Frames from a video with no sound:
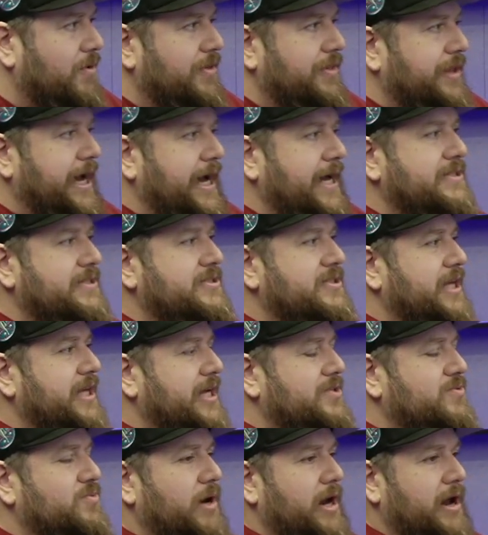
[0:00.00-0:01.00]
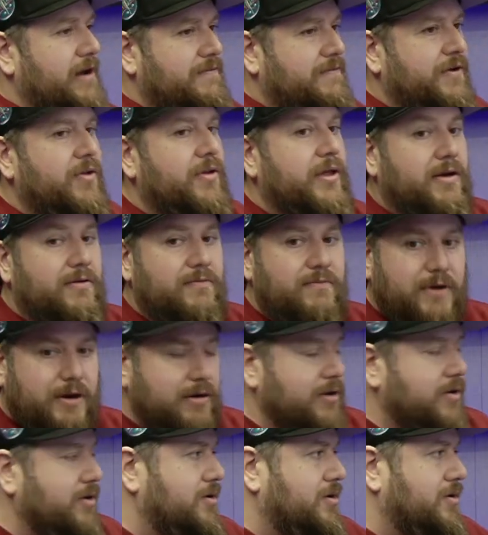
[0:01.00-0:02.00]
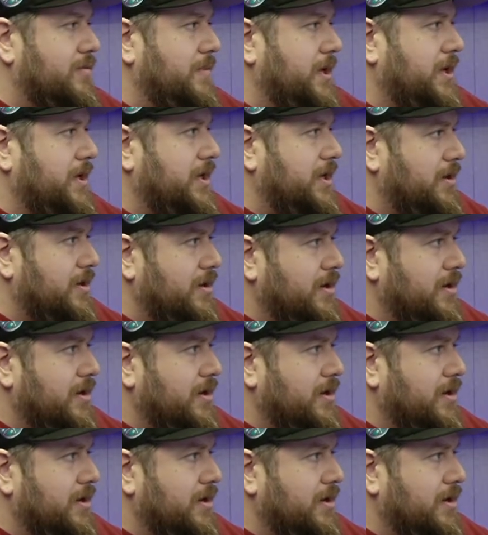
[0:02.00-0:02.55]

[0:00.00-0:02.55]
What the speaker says: and that's when I feel like a very good comedian.